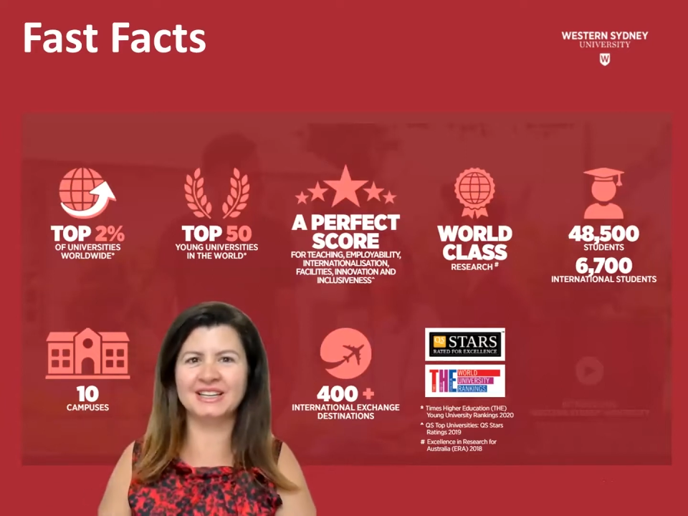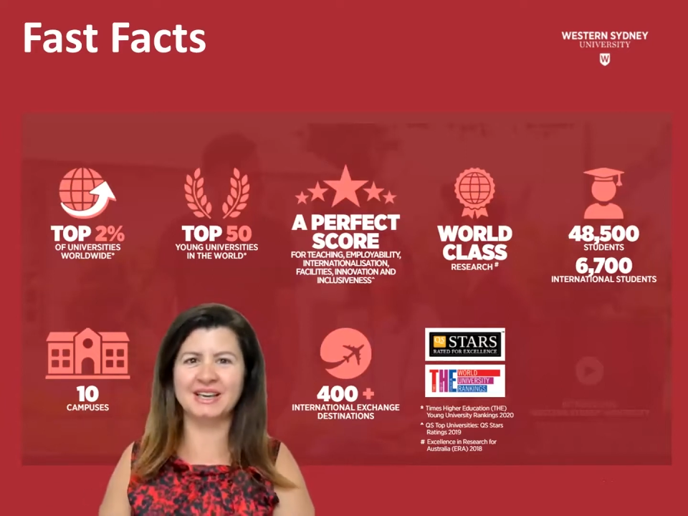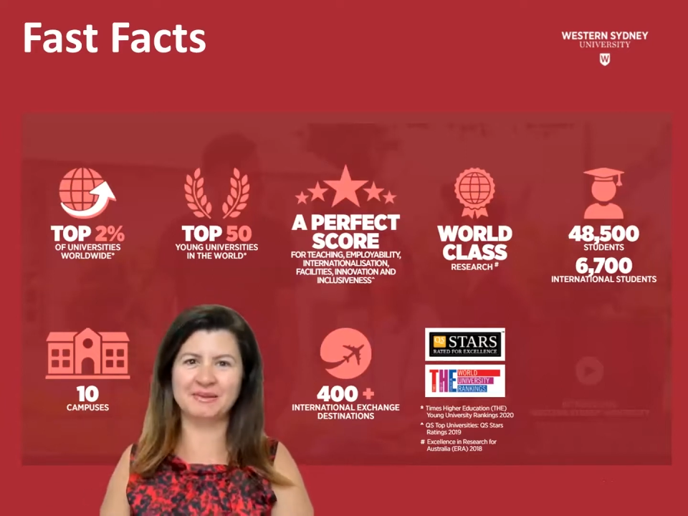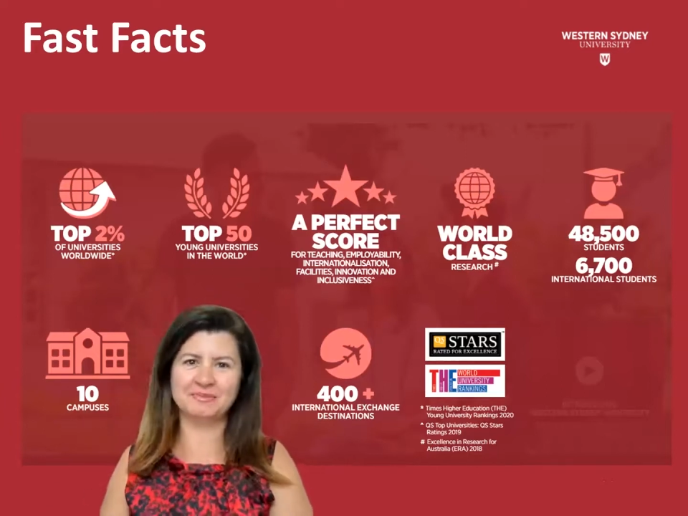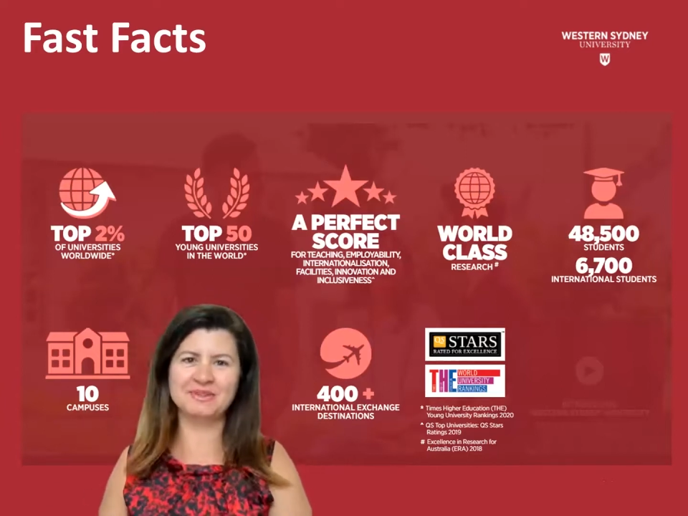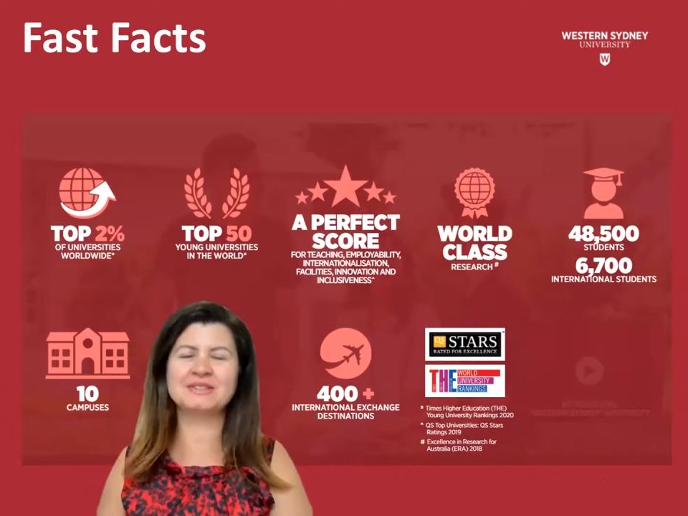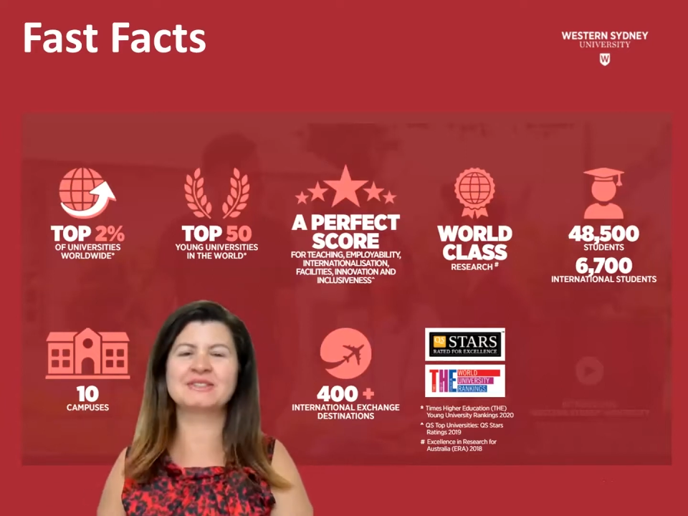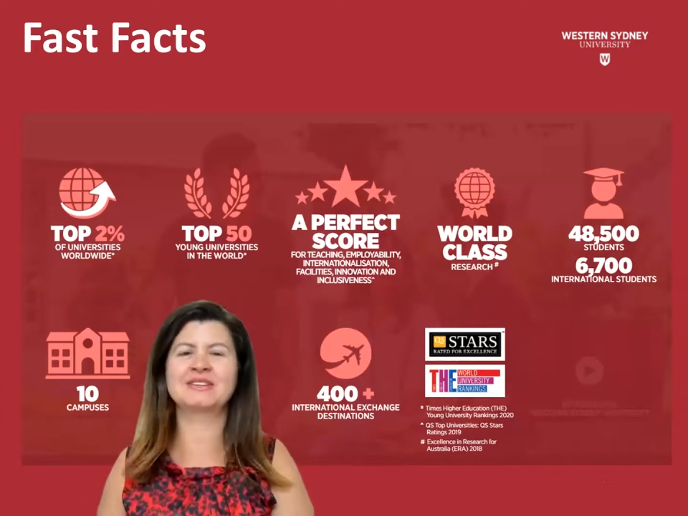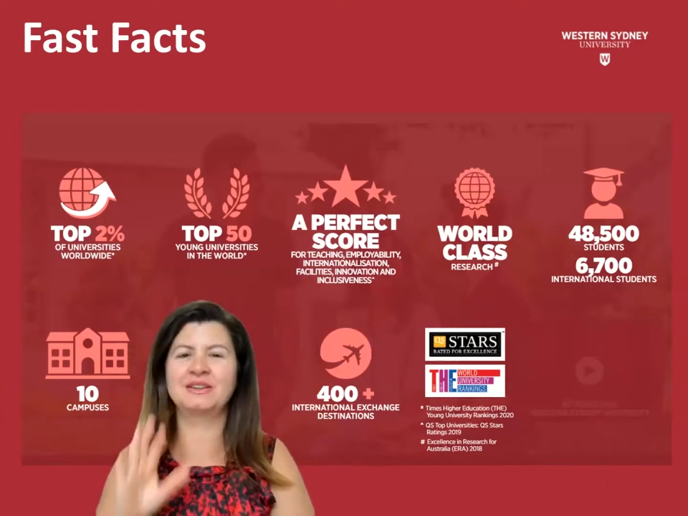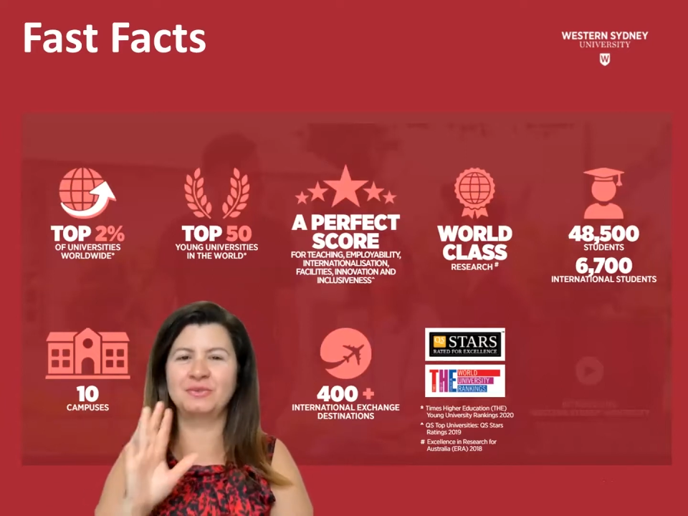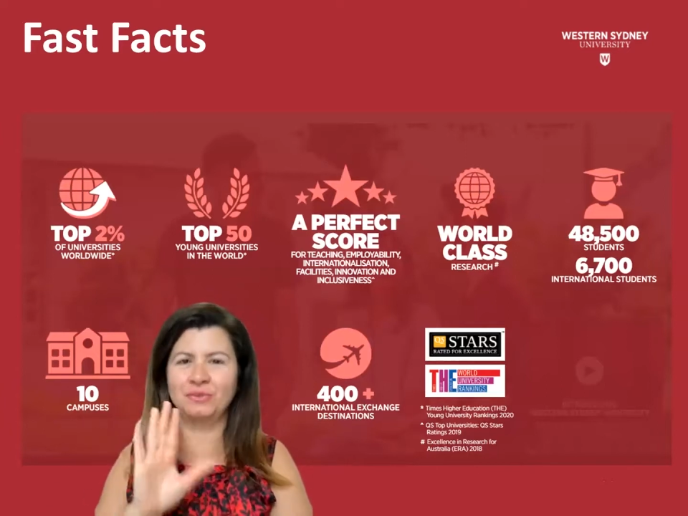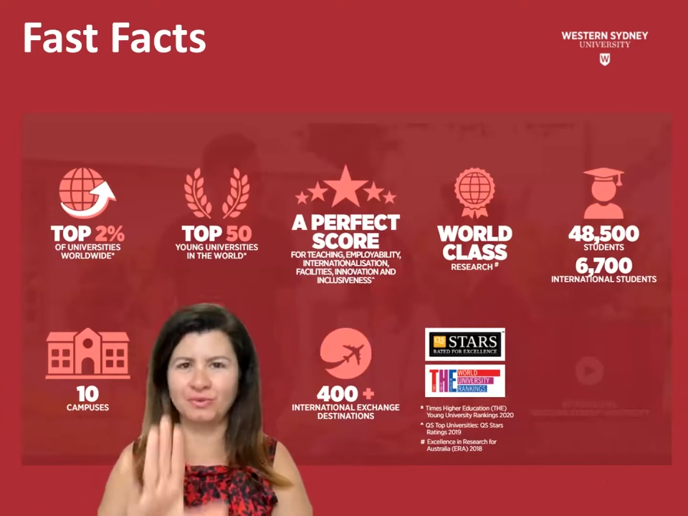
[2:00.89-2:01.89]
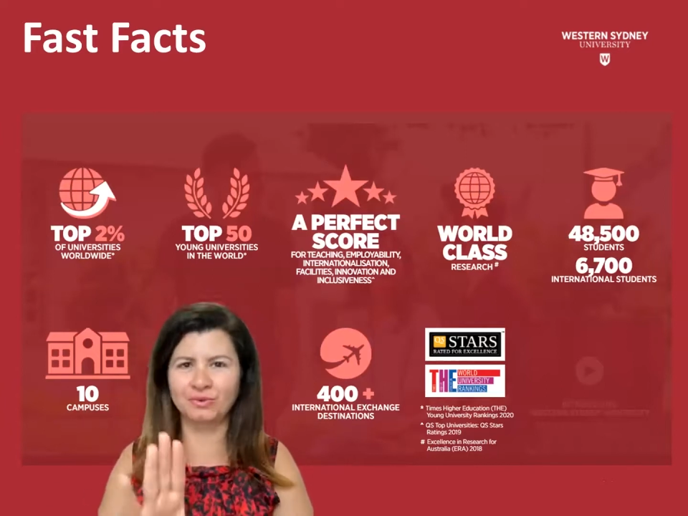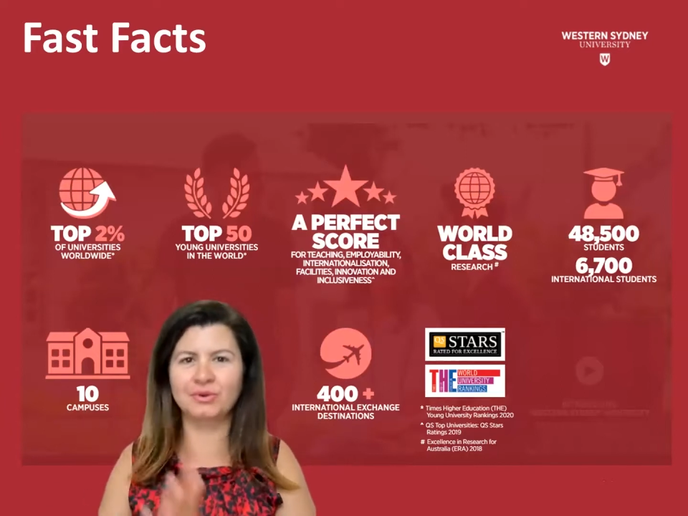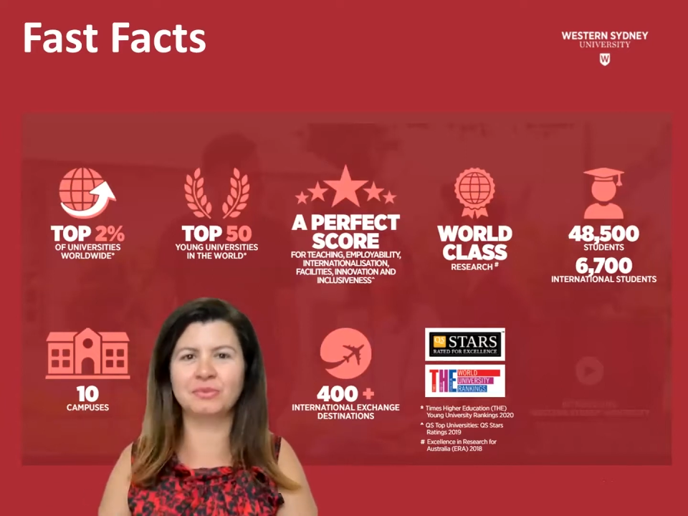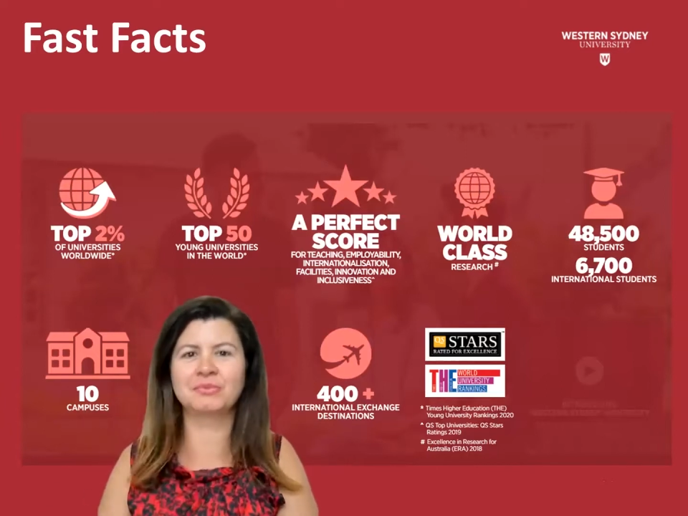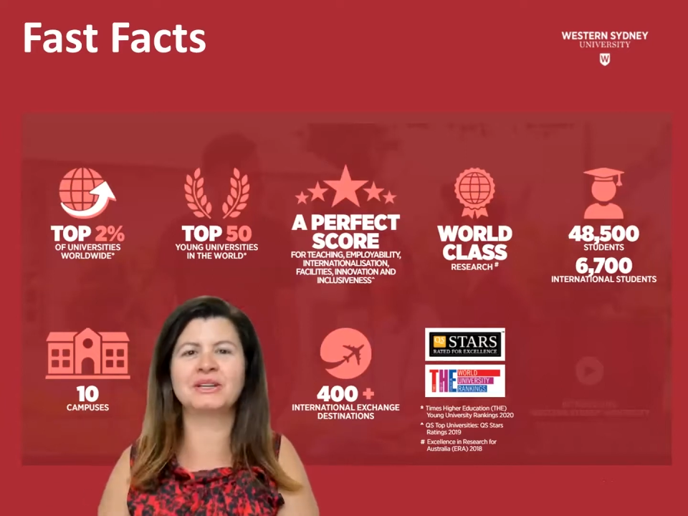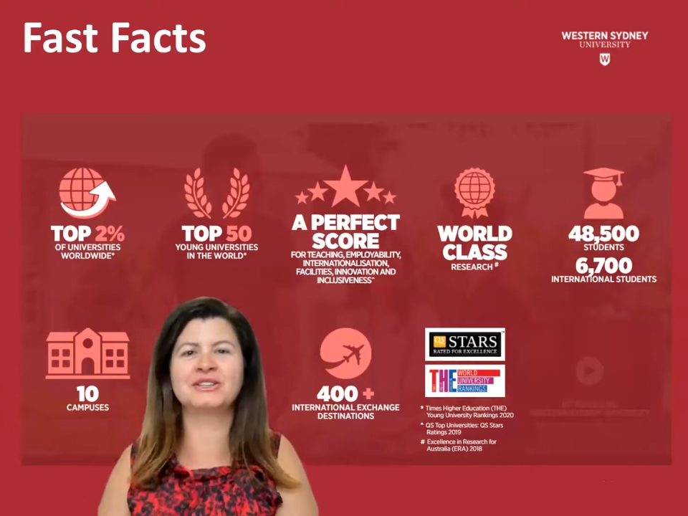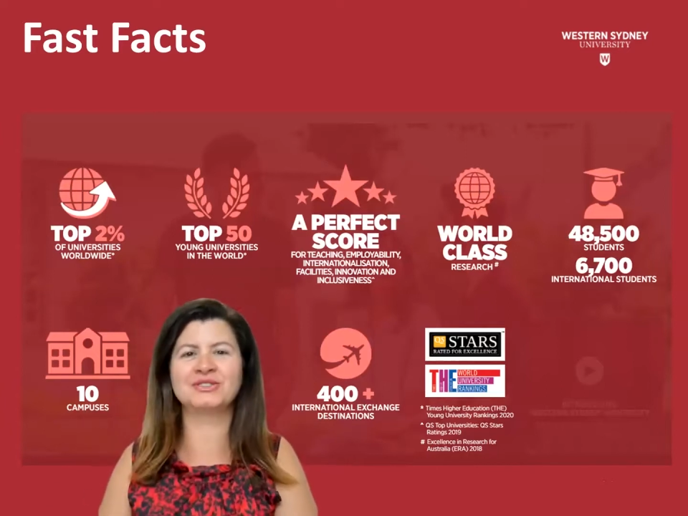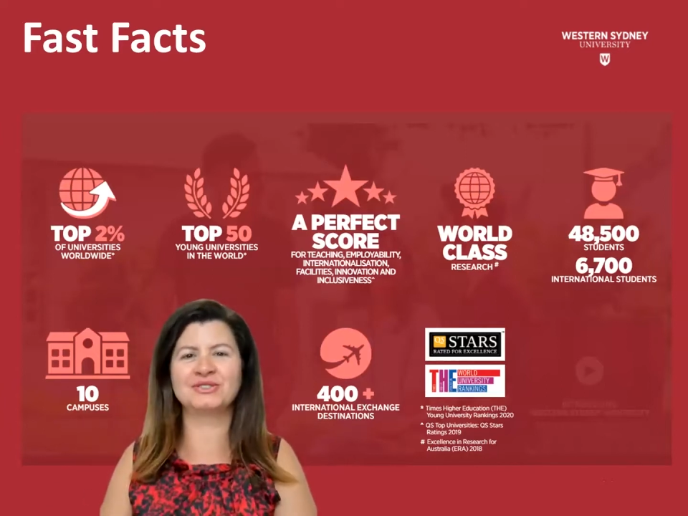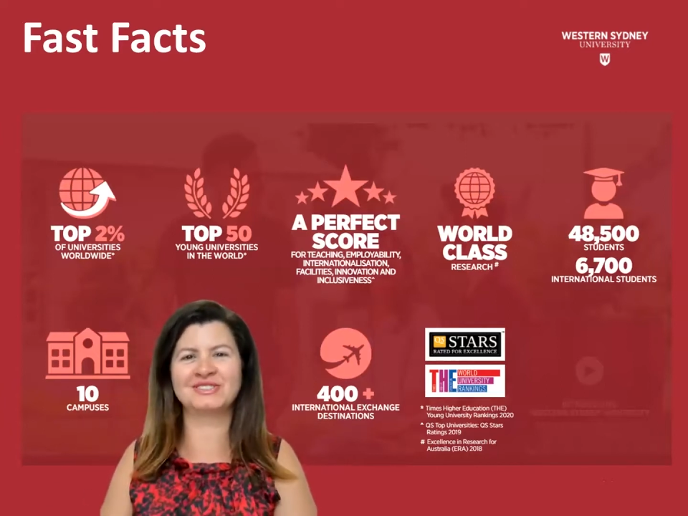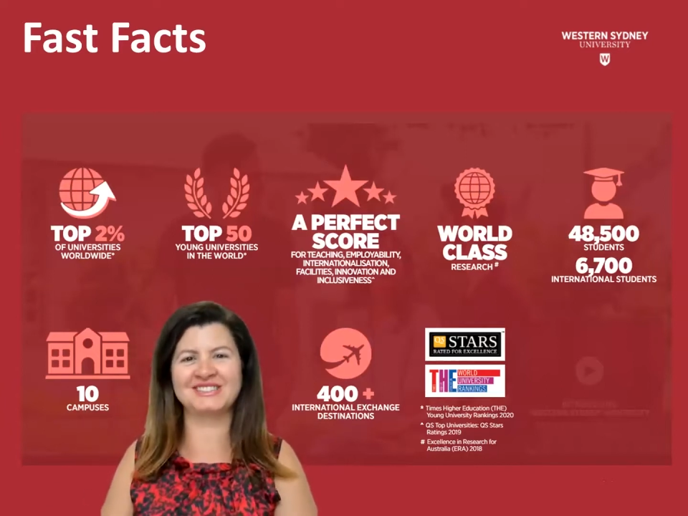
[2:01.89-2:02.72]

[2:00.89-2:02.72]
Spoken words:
campus and you will complete your